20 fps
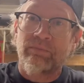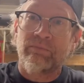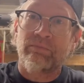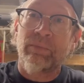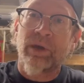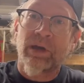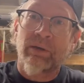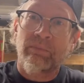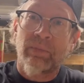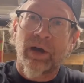
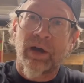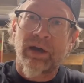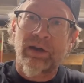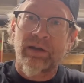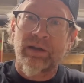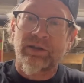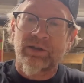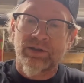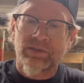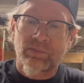big bite
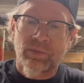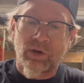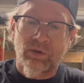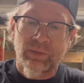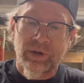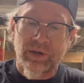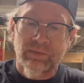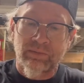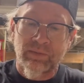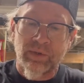at this
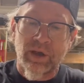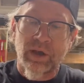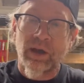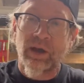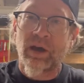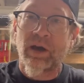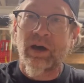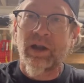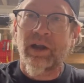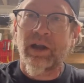moment.
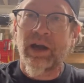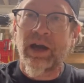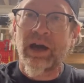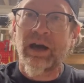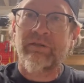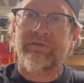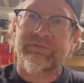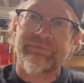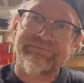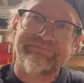Cut it in half,